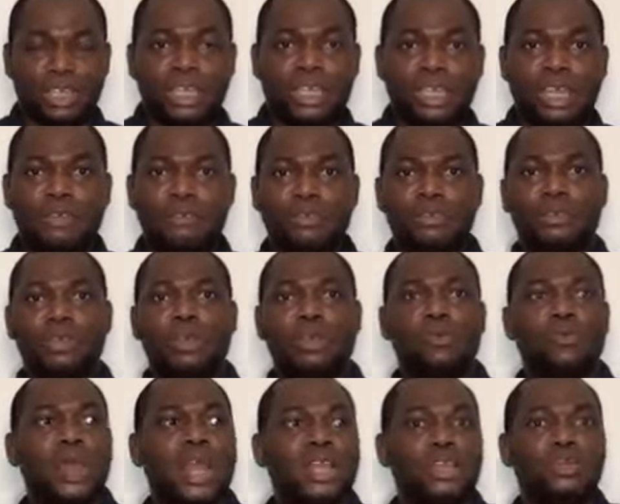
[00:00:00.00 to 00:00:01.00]
Even
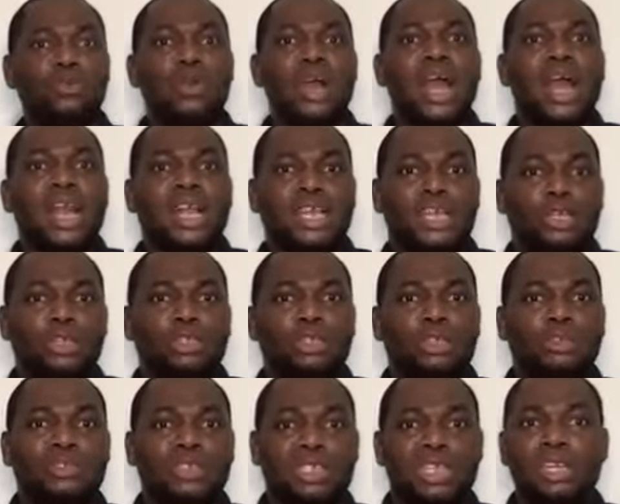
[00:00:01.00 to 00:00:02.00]
when you are accused
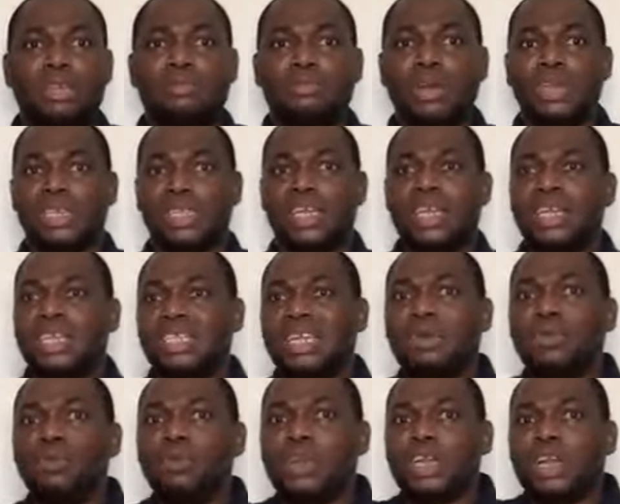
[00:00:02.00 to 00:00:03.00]
of stealing money, they
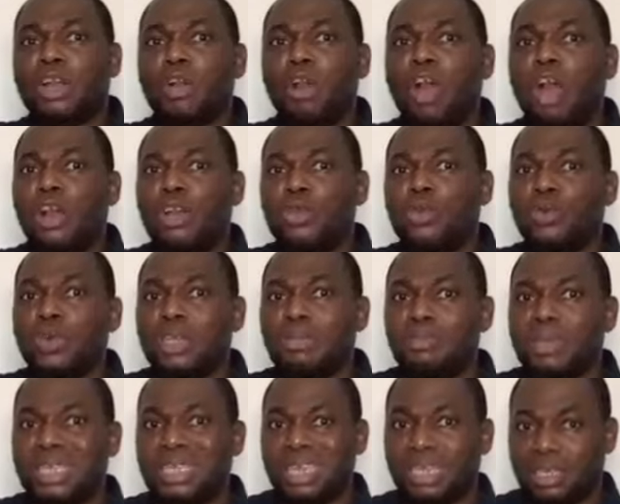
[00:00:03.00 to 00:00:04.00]
will recall you
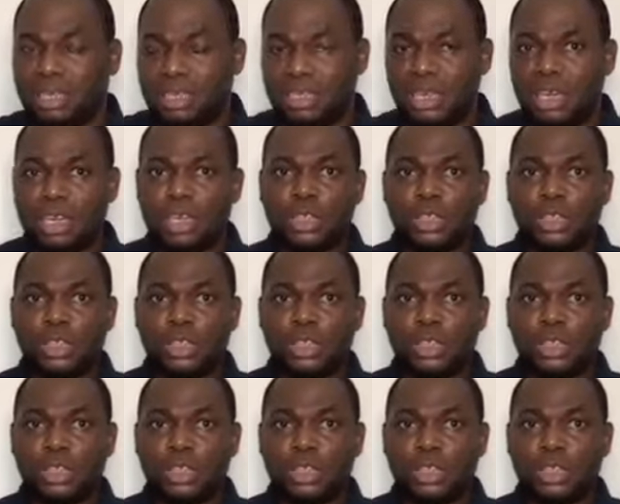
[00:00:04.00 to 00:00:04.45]
immediately.